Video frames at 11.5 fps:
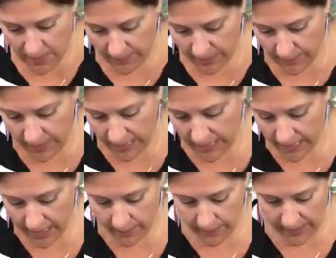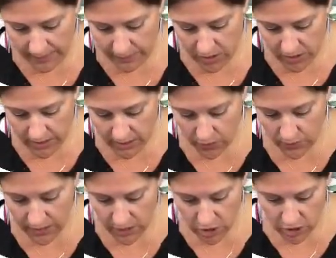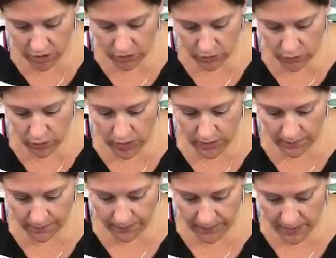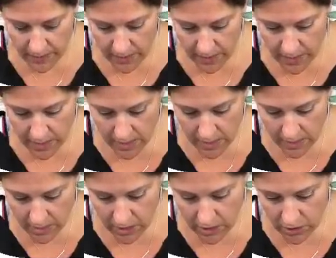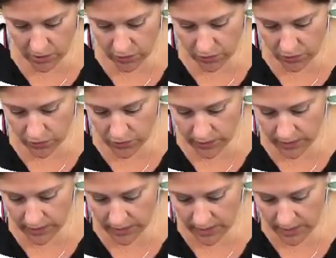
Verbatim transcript: I'm going to pick it up and I'm just going to use